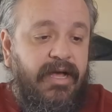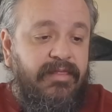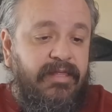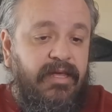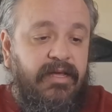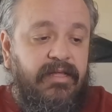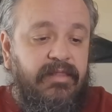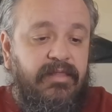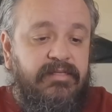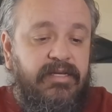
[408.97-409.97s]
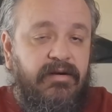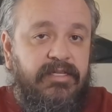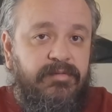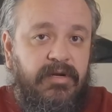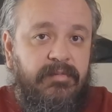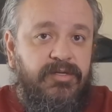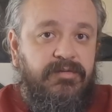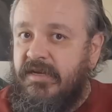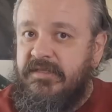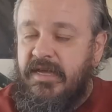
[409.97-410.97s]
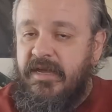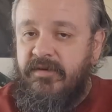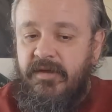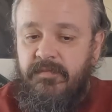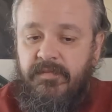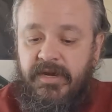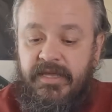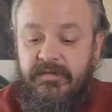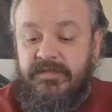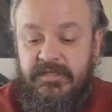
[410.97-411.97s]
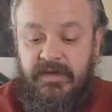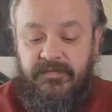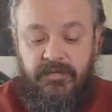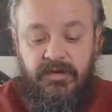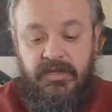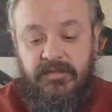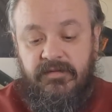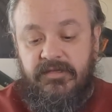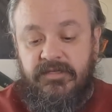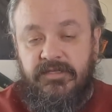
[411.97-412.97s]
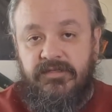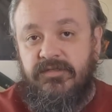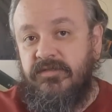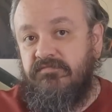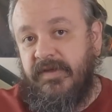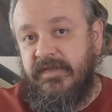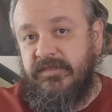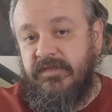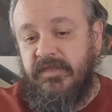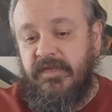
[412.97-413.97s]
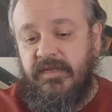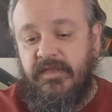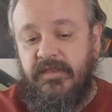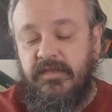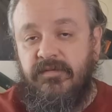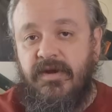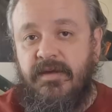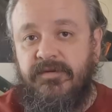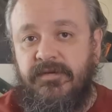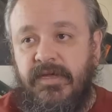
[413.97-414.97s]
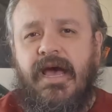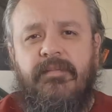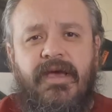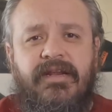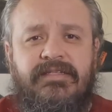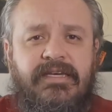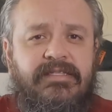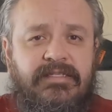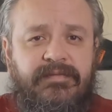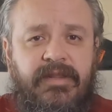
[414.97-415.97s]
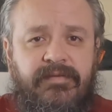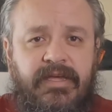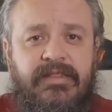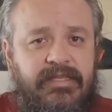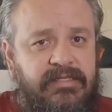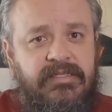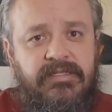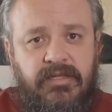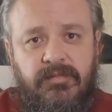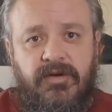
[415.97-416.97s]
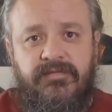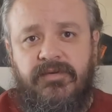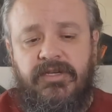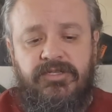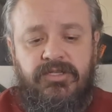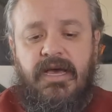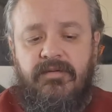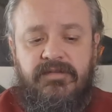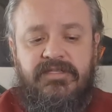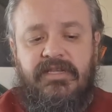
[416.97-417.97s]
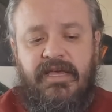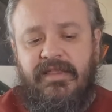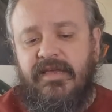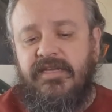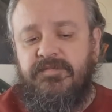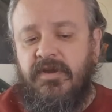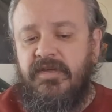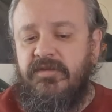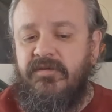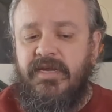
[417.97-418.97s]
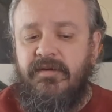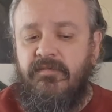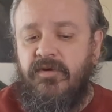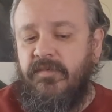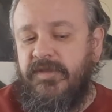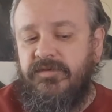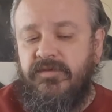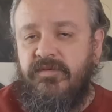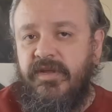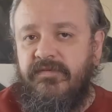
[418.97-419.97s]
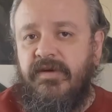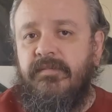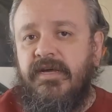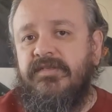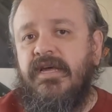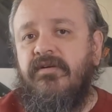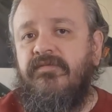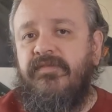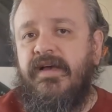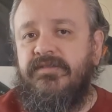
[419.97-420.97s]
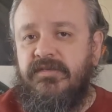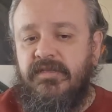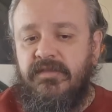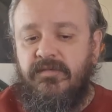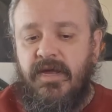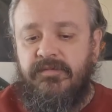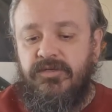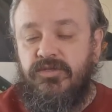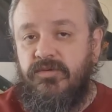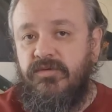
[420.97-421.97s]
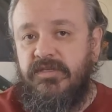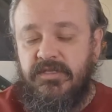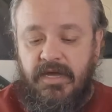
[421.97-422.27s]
I think the TRX speedometer is not as accurate, but he was definitely running through this section faster than the Raptor. Now, I'm not gonna say it's significant. This is slow-mo footage. I would say that he's probably doing anywhere between 3 to 5 miles an hour faster than the Raptor through this